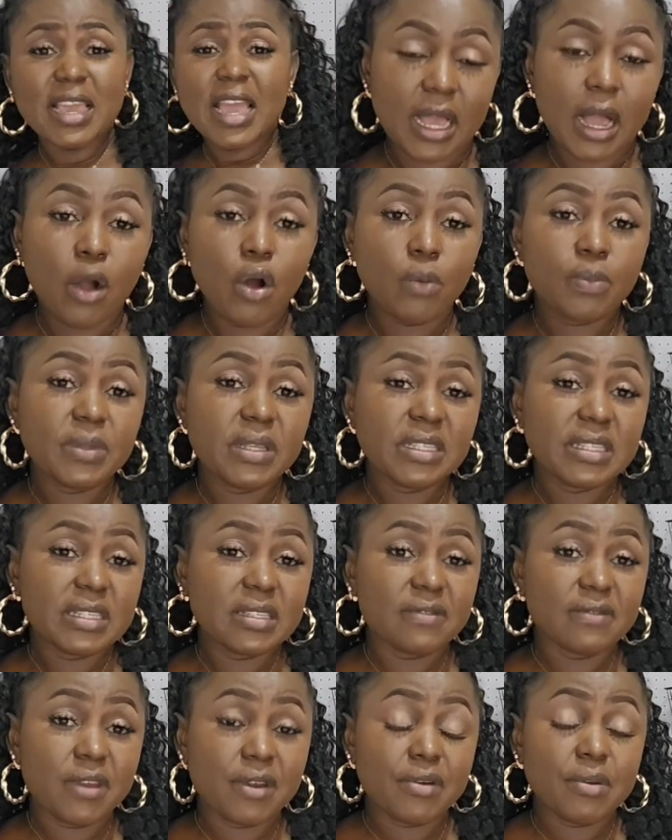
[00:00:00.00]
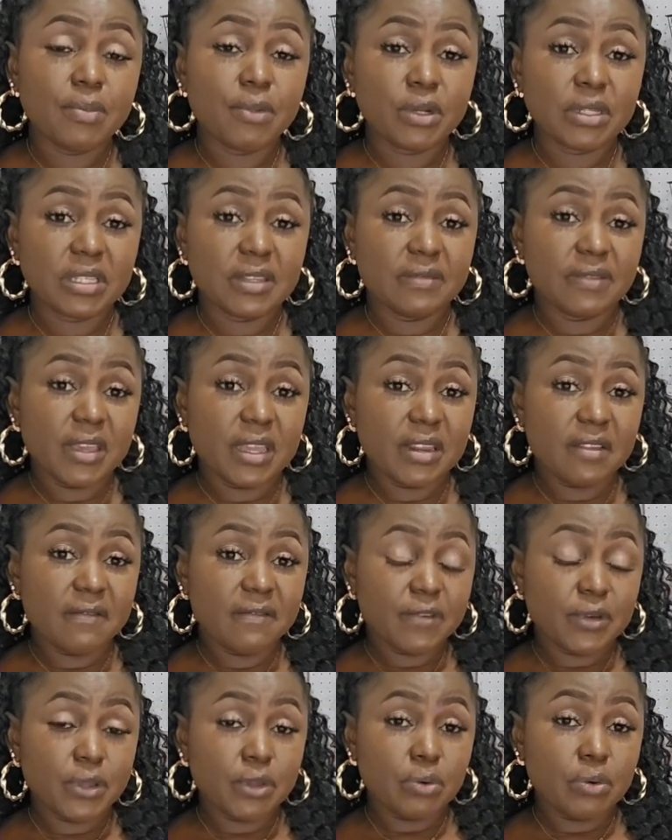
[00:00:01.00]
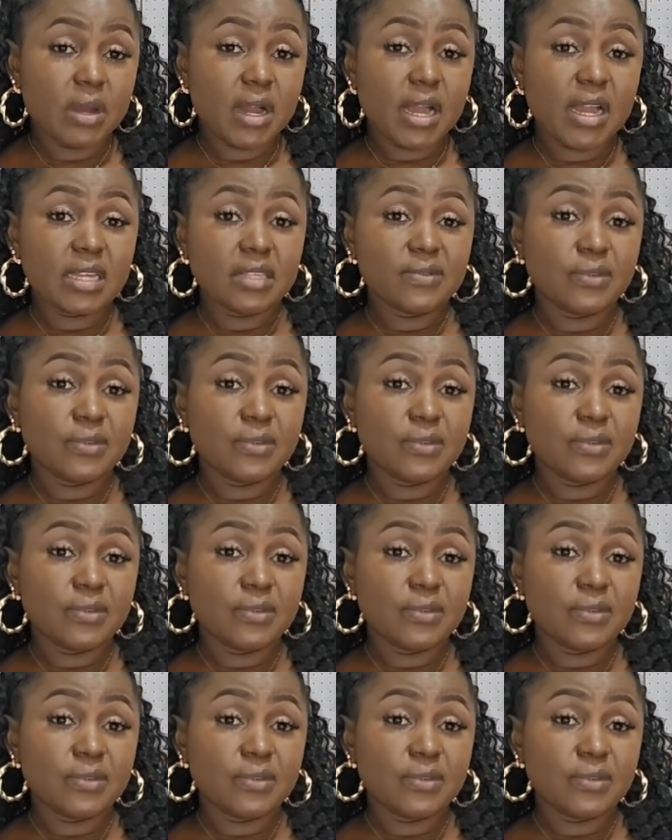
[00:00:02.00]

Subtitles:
I hope this is very motivating for you guys.